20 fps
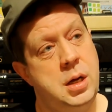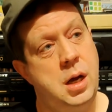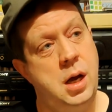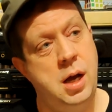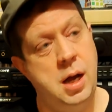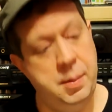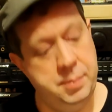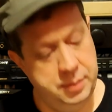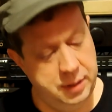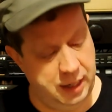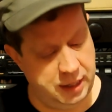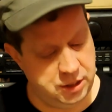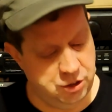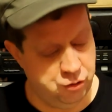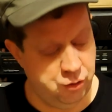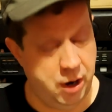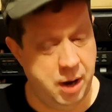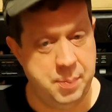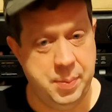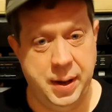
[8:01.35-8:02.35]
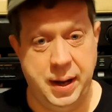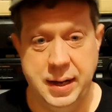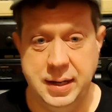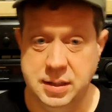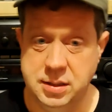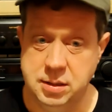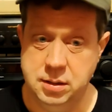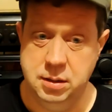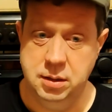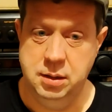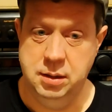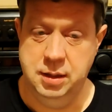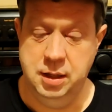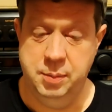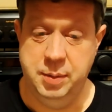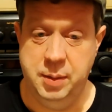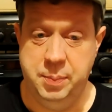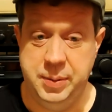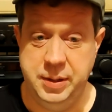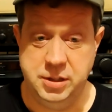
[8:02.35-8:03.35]
Nice dry bite, a
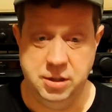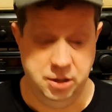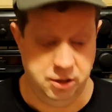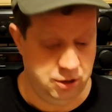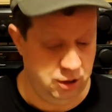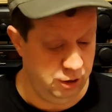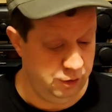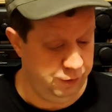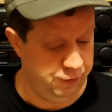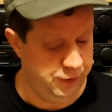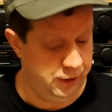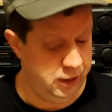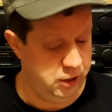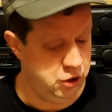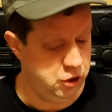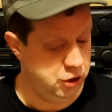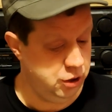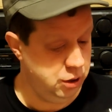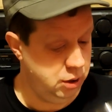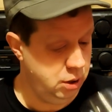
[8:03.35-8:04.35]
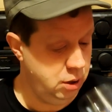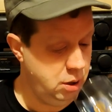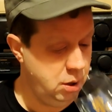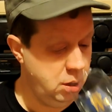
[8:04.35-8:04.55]
little bit of bitterness on the finish.